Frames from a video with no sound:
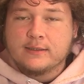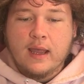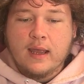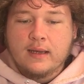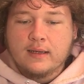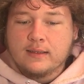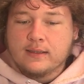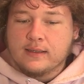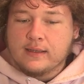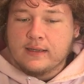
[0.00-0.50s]

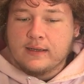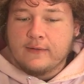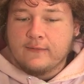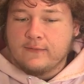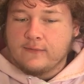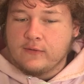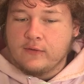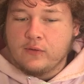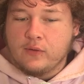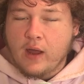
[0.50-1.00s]
And if
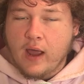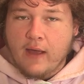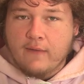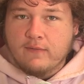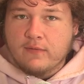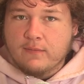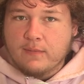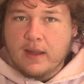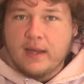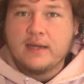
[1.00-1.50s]
you
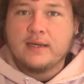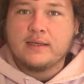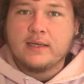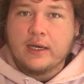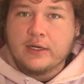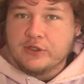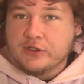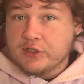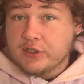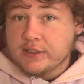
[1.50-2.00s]
haven't paid
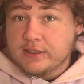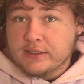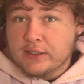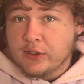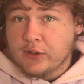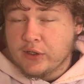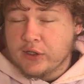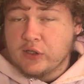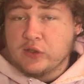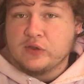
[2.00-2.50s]
attention to
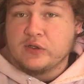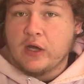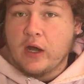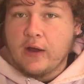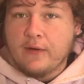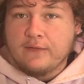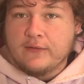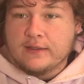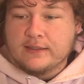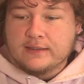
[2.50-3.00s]
Syracuse
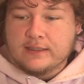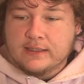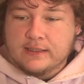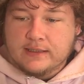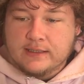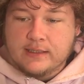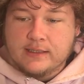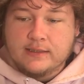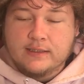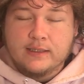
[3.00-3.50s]
offense this
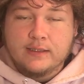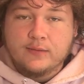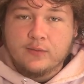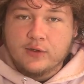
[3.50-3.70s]
season,